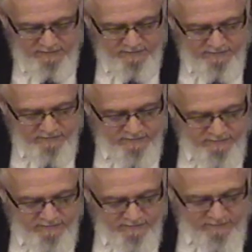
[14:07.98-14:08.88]

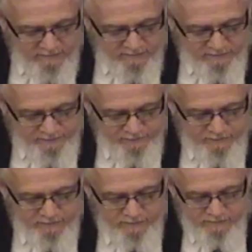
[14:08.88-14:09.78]

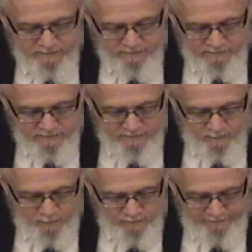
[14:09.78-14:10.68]

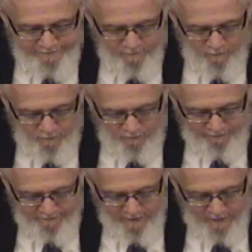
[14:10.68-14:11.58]

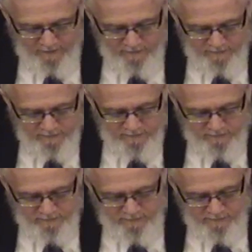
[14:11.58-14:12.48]

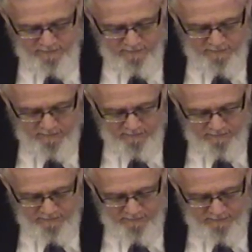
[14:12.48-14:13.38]
No one is speaking in this clip.